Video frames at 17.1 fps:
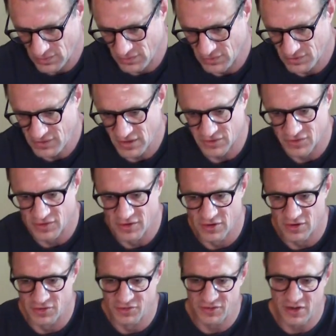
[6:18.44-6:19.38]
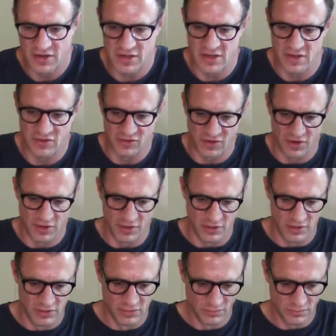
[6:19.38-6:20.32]
see it's a little sticky
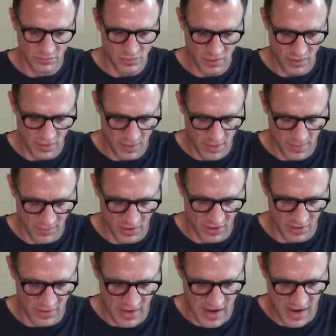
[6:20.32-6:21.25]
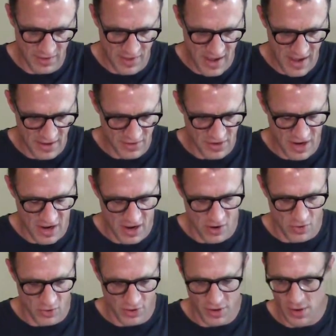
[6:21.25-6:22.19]
still. I'm going to lie that
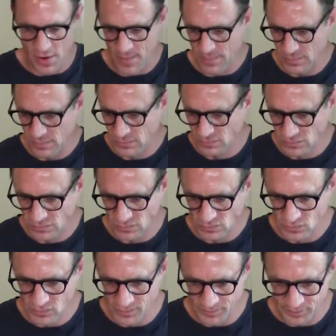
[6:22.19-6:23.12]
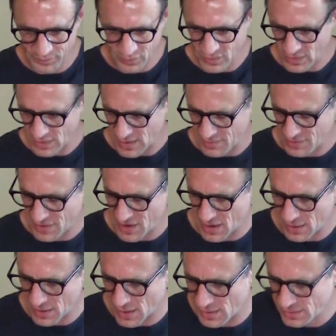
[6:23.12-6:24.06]
down. And
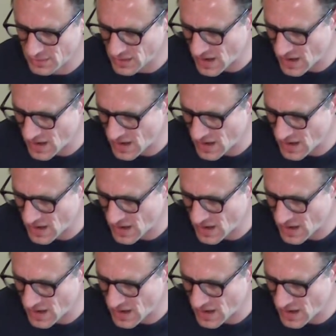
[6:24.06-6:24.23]
then